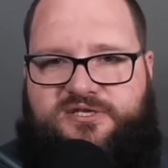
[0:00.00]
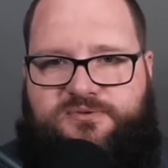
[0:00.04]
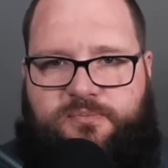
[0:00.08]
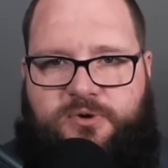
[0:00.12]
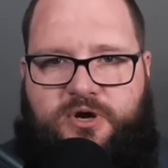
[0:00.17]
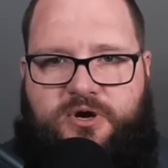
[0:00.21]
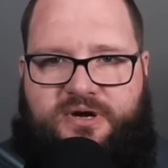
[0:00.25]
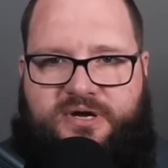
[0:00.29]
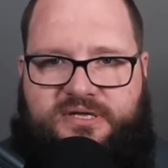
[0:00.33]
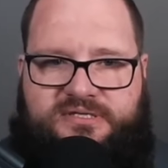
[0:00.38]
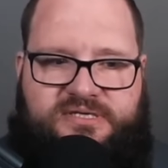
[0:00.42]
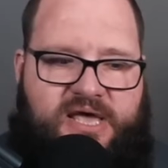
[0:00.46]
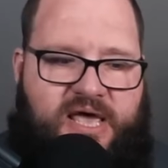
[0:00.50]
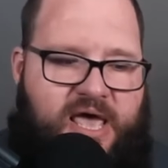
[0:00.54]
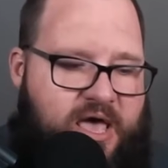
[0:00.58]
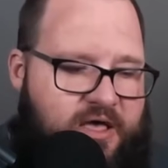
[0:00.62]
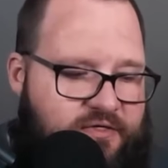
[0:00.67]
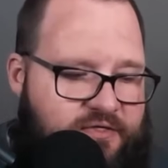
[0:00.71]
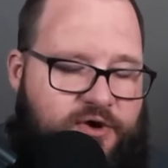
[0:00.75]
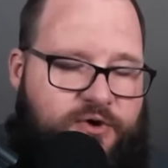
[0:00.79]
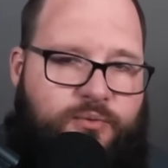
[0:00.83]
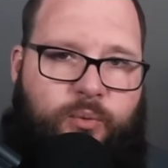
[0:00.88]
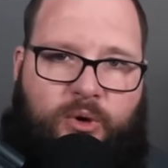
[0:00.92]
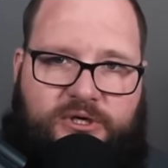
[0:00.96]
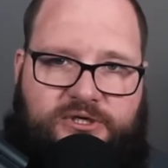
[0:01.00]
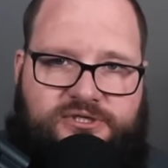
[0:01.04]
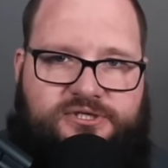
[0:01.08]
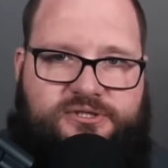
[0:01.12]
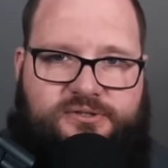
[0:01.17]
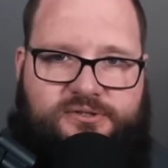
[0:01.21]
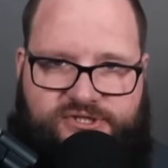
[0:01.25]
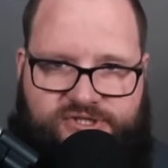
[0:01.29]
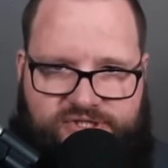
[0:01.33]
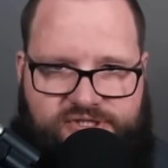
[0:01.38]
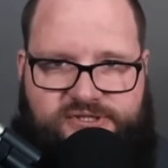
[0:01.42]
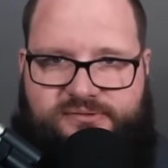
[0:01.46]
experience that
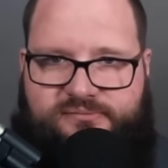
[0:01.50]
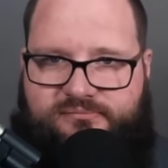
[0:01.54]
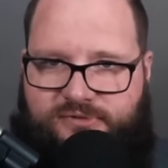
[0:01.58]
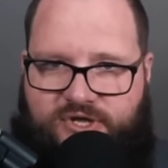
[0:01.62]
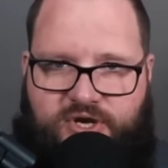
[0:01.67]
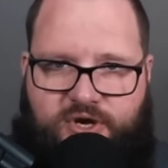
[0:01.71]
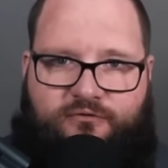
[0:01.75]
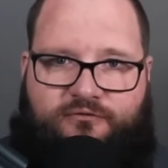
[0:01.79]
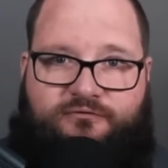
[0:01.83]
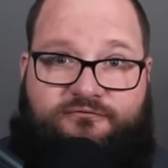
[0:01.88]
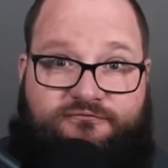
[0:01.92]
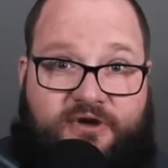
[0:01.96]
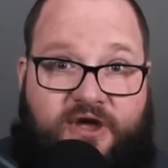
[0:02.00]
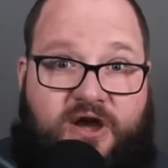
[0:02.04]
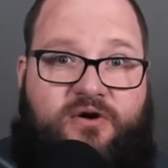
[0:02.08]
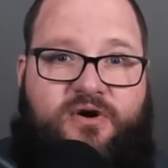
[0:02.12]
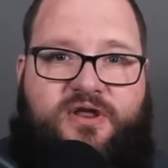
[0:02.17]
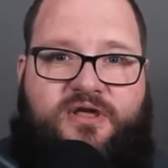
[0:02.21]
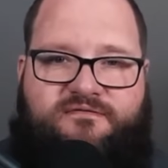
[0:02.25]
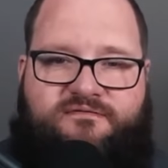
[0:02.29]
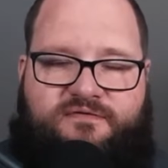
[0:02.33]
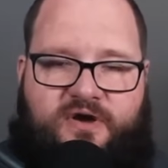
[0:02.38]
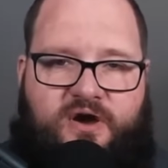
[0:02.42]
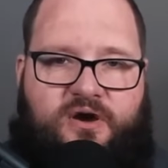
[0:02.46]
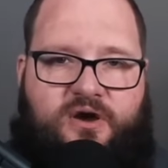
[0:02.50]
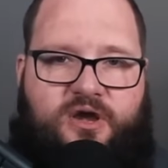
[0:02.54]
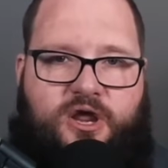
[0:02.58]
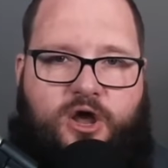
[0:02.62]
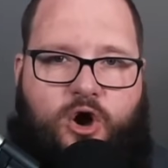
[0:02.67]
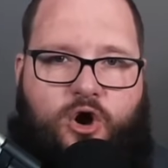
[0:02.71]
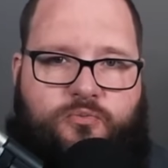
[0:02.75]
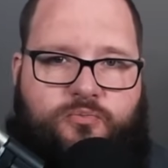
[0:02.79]
wasn't just, very, very